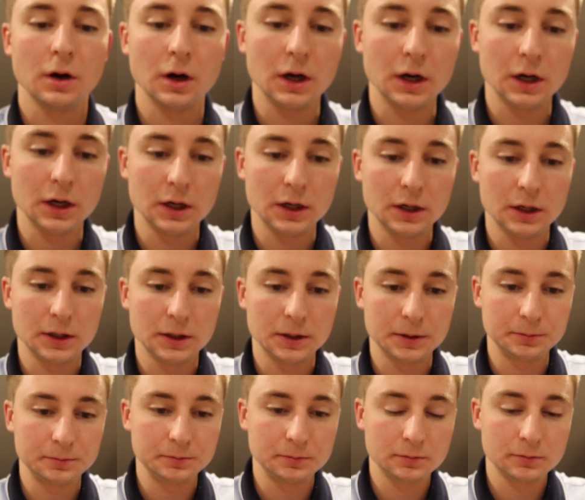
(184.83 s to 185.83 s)

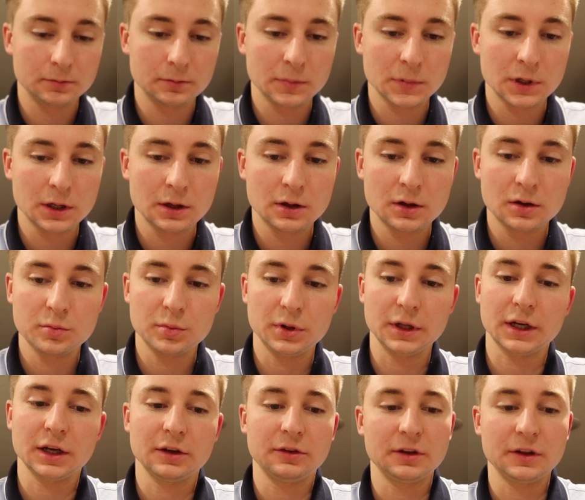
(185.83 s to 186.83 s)
Um,
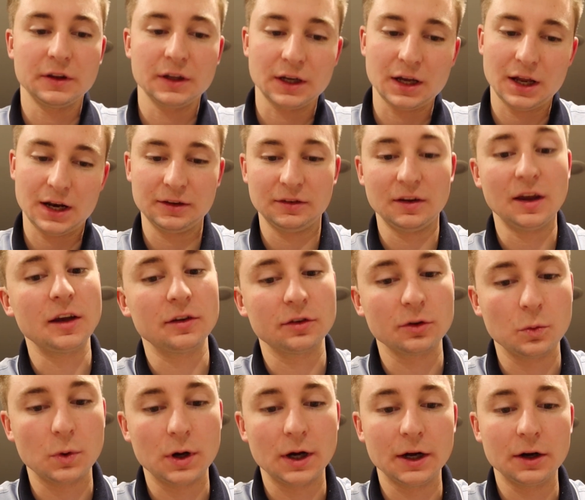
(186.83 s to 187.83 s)
like I said, that kind of takes
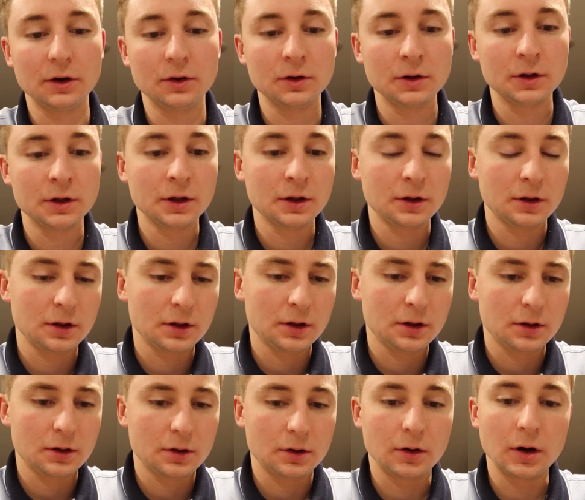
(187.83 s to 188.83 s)
a while.
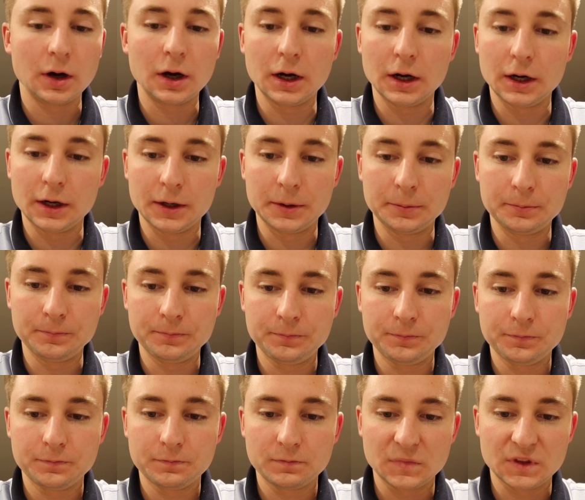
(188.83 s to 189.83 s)
Um,
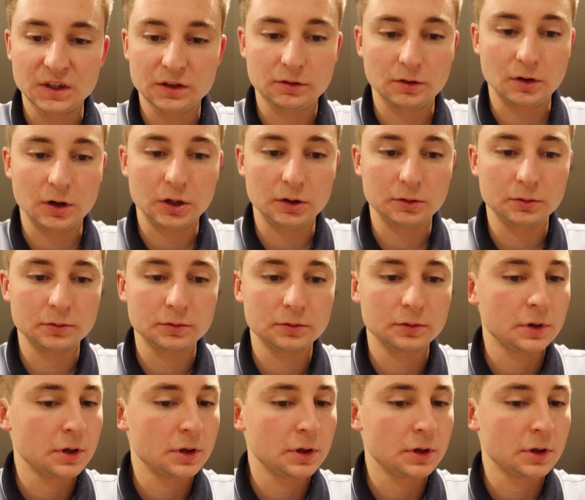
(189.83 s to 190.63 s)
so